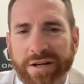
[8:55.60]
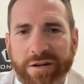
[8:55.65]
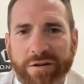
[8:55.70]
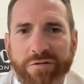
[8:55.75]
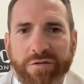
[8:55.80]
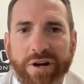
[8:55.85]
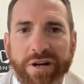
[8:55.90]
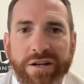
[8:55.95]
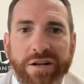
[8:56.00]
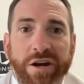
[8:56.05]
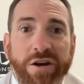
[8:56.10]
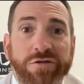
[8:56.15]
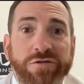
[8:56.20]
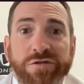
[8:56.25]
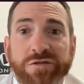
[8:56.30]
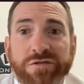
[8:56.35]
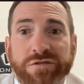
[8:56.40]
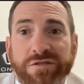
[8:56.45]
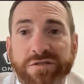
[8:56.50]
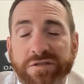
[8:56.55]
great
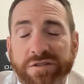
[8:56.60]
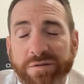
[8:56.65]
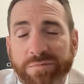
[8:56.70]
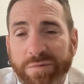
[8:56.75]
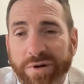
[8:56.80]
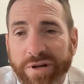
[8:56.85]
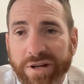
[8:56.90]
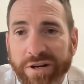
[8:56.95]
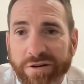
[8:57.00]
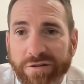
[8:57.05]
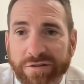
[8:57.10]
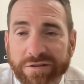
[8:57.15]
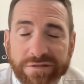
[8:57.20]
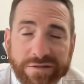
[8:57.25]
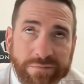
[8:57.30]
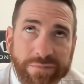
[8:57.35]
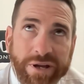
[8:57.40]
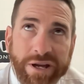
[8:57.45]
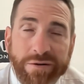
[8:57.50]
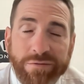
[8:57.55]
coaches in my era,
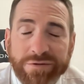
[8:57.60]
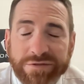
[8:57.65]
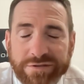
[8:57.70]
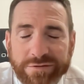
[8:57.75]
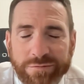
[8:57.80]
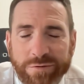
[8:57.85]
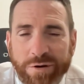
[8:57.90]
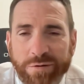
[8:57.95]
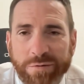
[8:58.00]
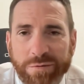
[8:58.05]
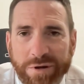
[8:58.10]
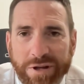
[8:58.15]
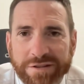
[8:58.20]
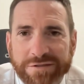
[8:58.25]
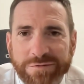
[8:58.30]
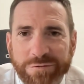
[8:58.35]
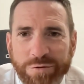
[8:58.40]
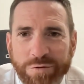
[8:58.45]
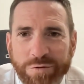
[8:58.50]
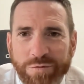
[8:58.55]
some bad ones as well. We
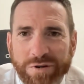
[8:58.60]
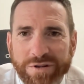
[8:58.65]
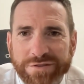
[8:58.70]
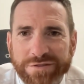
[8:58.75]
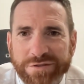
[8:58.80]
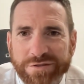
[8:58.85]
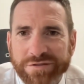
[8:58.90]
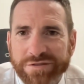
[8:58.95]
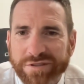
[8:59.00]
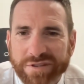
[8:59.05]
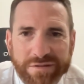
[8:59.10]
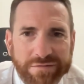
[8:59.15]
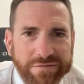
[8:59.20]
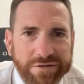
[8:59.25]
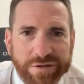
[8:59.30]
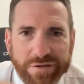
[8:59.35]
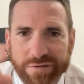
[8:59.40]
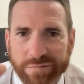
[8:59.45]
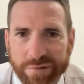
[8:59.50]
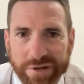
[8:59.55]
had some good ones. You said
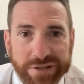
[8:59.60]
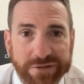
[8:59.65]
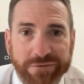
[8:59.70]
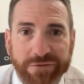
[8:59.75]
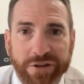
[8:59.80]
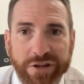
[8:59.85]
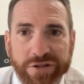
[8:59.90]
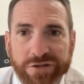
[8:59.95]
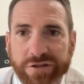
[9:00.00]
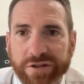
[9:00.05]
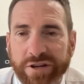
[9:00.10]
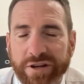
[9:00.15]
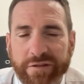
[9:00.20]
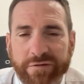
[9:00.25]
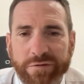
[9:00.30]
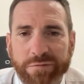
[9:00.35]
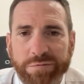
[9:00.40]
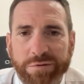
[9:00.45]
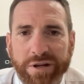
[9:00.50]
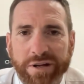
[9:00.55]
you're the best finisher
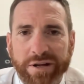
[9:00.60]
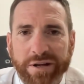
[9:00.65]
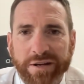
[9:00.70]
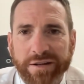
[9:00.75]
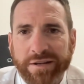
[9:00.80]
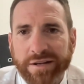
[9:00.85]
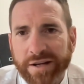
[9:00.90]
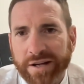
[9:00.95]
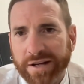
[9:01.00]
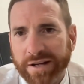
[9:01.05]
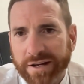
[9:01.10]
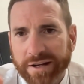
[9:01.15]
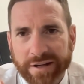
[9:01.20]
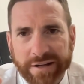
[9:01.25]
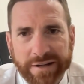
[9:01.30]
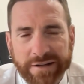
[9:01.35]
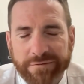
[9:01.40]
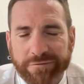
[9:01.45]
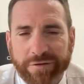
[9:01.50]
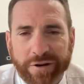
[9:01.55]
ever played
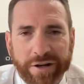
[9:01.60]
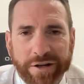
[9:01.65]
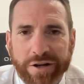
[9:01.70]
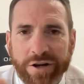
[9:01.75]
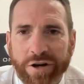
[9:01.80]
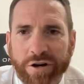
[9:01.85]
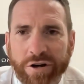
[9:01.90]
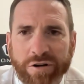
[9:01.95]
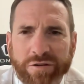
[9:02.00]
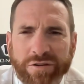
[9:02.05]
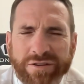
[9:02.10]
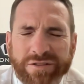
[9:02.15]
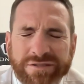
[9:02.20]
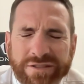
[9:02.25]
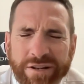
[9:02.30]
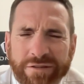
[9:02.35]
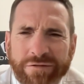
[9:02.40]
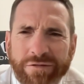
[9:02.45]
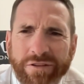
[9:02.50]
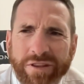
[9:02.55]
in front of goal and
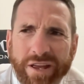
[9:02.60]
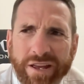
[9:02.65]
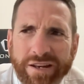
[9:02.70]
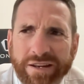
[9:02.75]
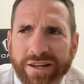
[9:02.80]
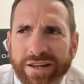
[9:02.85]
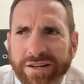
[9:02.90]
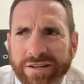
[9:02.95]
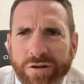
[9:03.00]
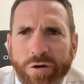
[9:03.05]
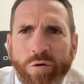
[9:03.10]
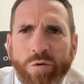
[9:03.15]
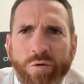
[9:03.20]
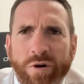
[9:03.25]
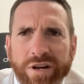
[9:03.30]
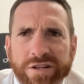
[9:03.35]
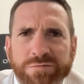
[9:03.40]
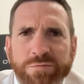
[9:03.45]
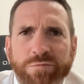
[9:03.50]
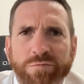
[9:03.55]
stuff like that, and it
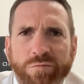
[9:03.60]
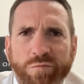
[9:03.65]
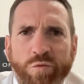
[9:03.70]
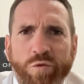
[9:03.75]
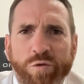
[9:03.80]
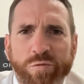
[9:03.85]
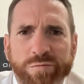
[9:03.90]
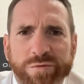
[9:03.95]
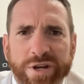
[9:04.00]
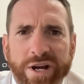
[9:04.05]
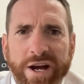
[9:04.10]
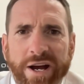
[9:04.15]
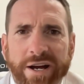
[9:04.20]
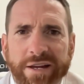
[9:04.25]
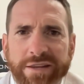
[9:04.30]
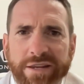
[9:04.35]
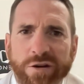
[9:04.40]
always warms your heart